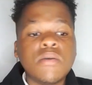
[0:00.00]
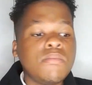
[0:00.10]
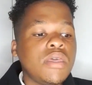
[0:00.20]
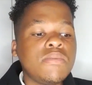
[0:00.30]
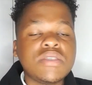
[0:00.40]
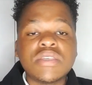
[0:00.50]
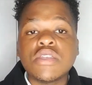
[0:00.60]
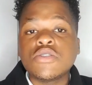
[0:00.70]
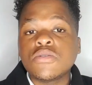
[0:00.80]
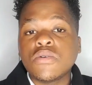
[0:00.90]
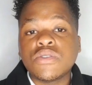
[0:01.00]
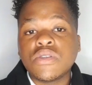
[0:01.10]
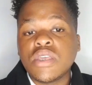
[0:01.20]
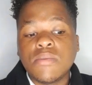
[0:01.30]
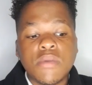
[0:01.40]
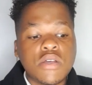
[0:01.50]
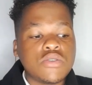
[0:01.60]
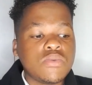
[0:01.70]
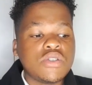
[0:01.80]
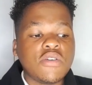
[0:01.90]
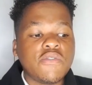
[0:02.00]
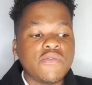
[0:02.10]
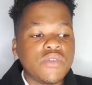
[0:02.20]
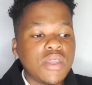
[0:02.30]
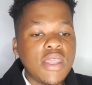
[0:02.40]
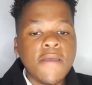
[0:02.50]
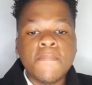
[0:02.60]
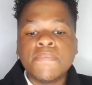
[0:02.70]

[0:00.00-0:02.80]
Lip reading: maybe send 2 or 3 emails which are free,